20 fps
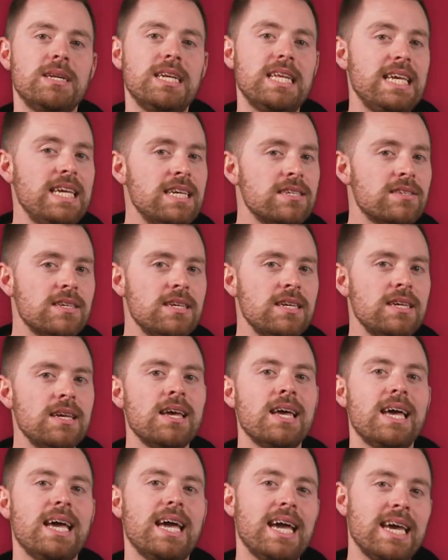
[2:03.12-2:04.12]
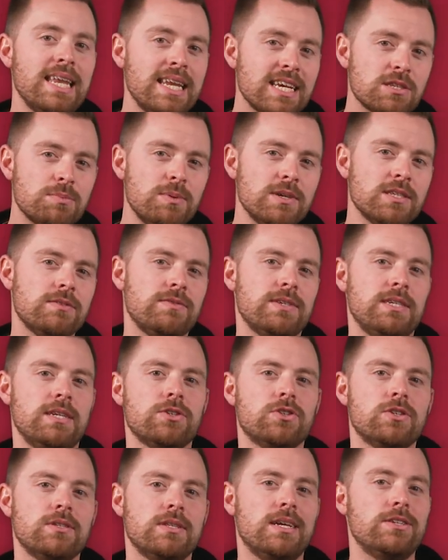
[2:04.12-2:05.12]
an easy, inexpensive
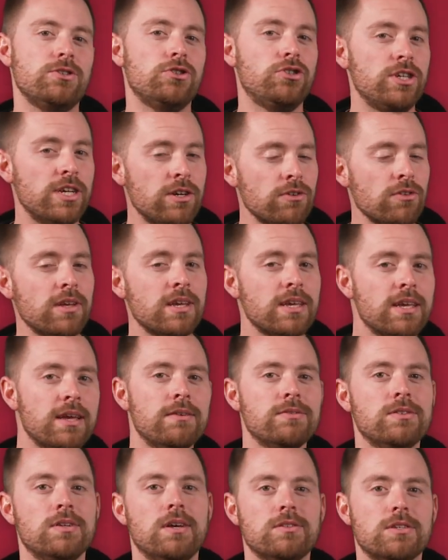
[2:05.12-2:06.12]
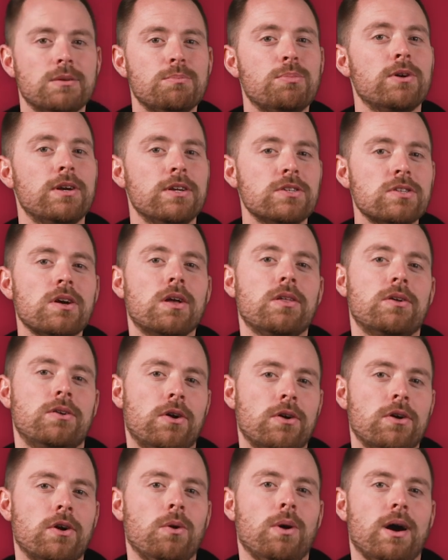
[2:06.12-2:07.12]
addition that generally gives us a pretty solid
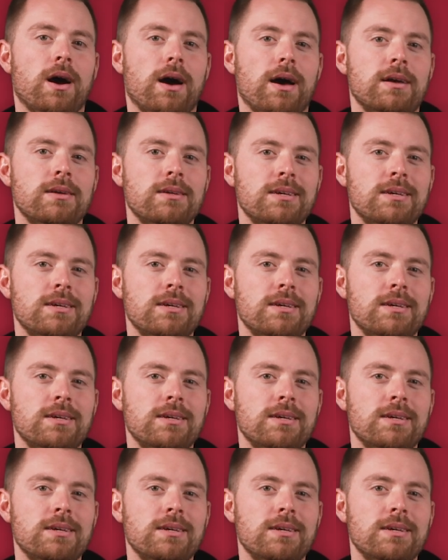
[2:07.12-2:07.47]
ROI.